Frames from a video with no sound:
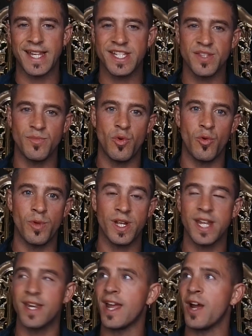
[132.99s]
the more we
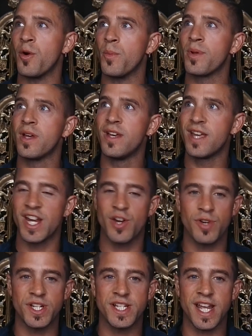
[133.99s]
can help
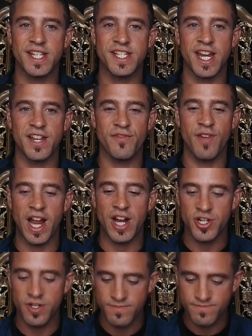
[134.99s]
increase guest
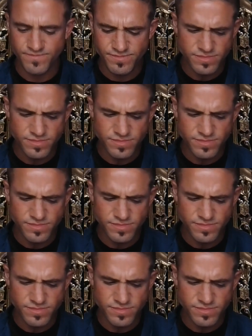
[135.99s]
satisfaction,